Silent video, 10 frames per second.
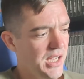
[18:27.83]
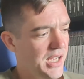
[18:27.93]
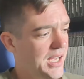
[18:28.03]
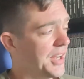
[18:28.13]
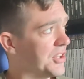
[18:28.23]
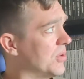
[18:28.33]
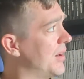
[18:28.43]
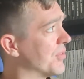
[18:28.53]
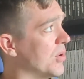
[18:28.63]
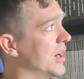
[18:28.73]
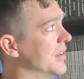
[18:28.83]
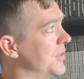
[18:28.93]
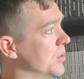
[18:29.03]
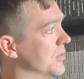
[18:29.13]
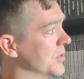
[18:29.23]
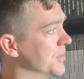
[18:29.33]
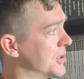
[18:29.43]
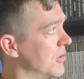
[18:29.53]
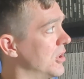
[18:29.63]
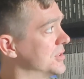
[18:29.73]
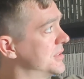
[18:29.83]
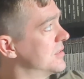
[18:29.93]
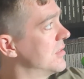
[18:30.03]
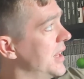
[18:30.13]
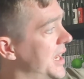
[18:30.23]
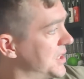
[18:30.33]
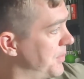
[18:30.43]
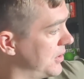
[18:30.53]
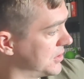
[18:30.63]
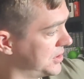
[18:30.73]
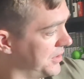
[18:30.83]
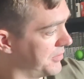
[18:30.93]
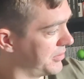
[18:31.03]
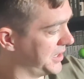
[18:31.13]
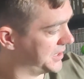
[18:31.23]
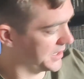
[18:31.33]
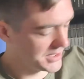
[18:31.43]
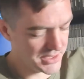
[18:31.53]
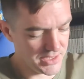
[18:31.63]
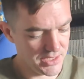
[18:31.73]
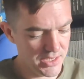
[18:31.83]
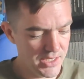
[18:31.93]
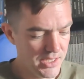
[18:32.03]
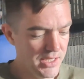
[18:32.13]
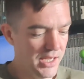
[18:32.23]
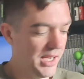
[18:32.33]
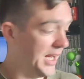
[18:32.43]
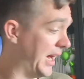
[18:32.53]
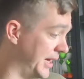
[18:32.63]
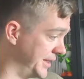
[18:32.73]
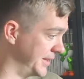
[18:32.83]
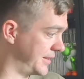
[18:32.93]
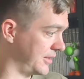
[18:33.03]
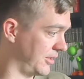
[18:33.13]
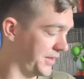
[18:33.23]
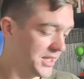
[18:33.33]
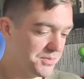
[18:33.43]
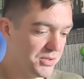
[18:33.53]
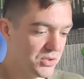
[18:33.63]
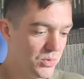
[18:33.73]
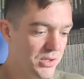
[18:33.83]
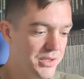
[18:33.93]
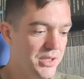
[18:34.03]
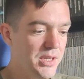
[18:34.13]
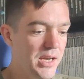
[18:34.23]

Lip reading: I do have quite a few of them across the Xbox and the 360 and on the Xbox One.